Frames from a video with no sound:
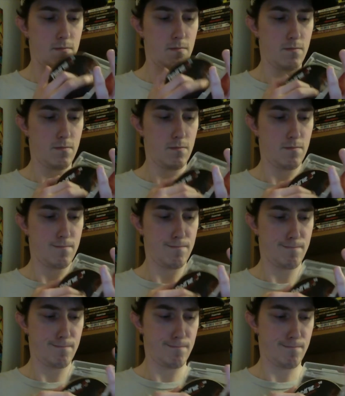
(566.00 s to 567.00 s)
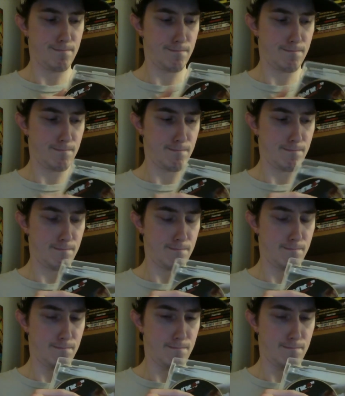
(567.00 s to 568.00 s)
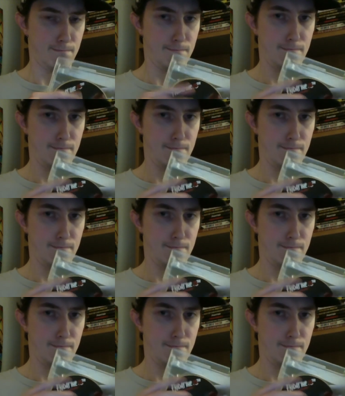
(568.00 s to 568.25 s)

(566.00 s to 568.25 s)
(no one is talking)